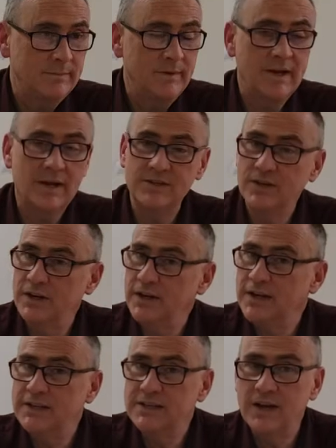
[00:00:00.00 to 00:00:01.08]
because you're going to
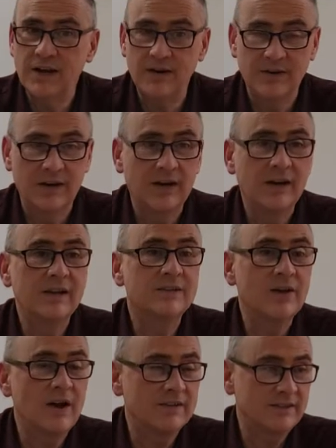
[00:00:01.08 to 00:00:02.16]
get tired, you're going to get
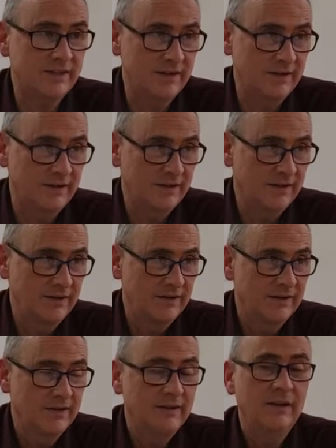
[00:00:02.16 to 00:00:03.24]
exhausted.
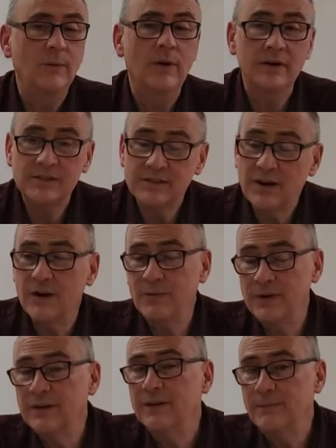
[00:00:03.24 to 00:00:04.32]
You want to start
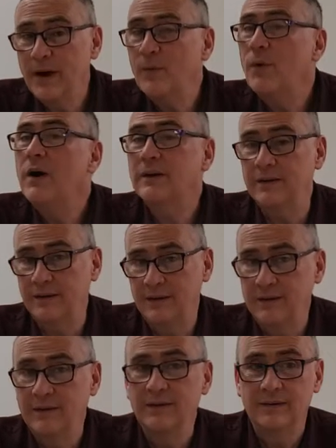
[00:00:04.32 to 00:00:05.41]
really by walking.
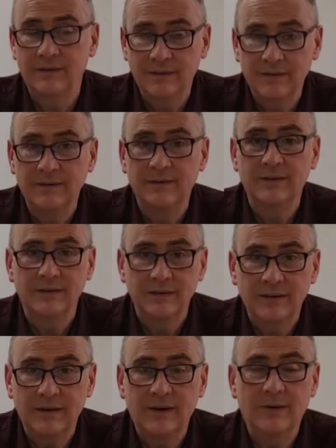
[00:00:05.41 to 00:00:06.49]

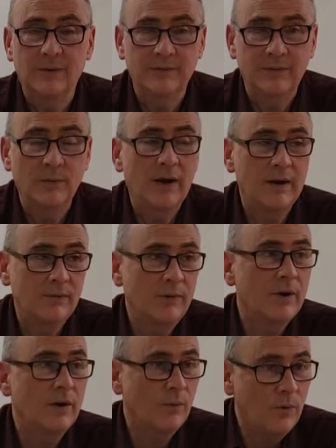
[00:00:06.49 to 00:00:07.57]
You know, you want we
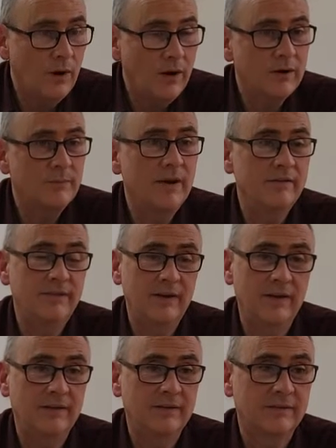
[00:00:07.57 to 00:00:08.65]
want to walk by
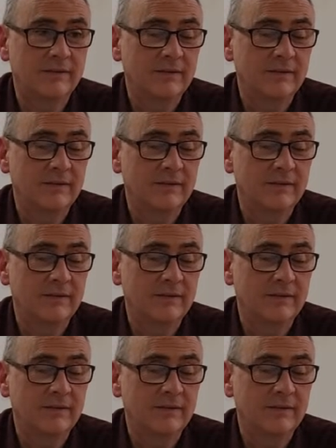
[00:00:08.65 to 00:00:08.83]
faith